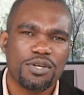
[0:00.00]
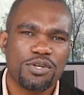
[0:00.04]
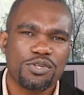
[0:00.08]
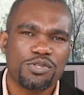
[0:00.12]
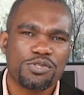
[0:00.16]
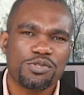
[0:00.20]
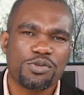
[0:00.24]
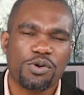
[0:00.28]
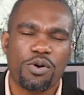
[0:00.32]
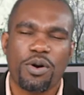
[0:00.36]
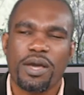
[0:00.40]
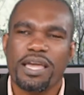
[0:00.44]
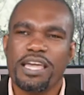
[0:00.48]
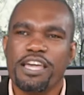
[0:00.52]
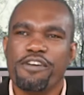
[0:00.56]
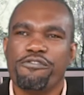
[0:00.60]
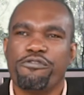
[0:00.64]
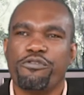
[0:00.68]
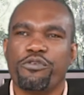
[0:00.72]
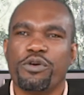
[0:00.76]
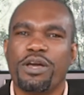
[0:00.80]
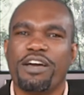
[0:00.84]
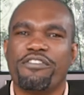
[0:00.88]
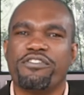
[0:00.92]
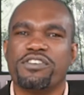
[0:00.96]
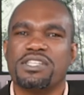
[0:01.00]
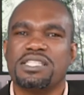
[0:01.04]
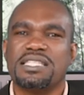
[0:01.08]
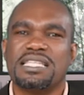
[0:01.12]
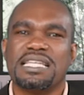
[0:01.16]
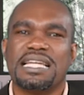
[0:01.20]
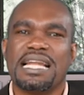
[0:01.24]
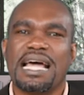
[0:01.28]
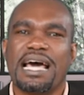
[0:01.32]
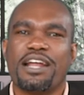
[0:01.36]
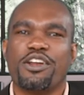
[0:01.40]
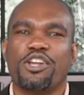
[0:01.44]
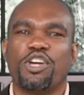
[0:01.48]
So if we have a
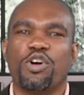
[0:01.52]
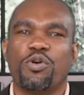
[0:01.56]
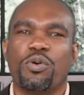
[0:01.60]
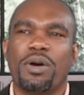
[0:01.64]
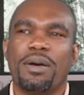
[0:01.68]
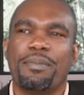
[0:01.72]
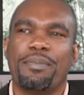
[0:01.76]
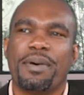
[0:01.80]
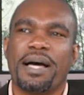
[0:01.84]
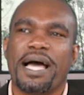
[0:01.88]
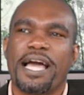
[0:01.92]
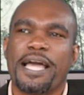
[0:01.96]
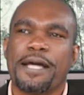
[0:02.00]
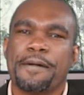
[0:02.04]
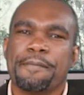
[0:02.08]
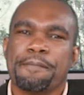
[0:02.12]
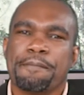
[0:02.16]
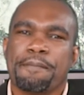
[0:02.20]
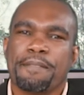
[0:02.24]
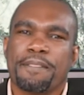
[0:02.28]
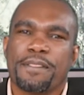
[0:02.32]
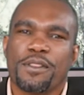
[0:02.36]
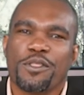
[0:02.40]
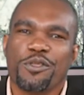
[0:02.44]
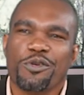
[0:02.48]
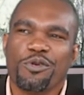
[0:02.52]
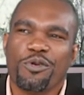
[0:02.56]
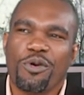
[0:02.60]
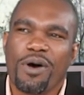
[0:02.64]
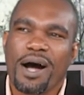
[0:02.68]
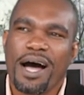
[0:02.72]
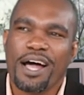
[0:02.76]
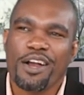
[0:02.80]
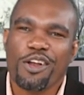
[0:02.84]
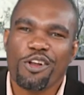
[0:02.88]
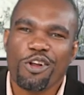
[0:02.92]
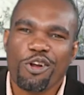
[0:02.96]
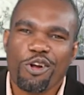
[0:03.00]
scenario whereby you
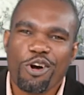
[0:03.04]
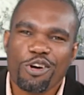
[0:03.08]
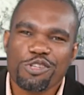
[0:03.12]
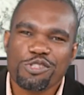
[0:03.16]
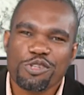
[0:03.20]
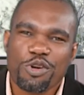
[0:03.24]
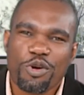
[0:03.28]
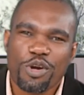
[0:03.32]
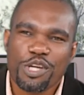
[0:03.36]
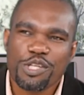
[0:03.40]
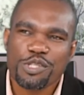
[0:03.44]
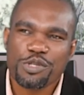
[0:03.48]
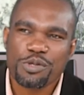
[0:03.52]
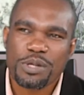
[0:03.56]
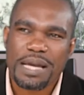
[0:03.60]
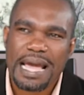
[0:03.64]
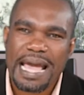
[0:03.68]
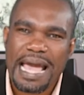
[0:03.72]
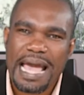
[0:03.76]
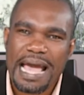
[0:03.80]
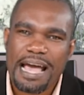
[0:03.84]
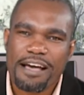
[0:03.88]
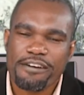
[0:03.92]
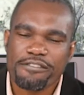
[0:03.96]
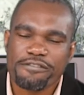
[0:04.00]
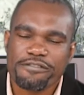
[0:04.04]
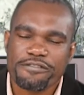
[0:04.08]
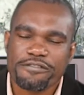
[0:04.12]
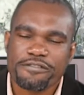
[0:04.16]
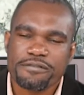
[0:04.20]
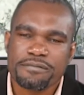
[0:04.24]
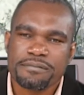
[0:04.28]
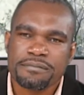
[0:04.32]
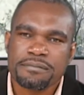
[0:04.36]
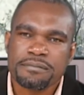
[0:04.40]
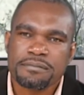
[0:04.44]
are not going to have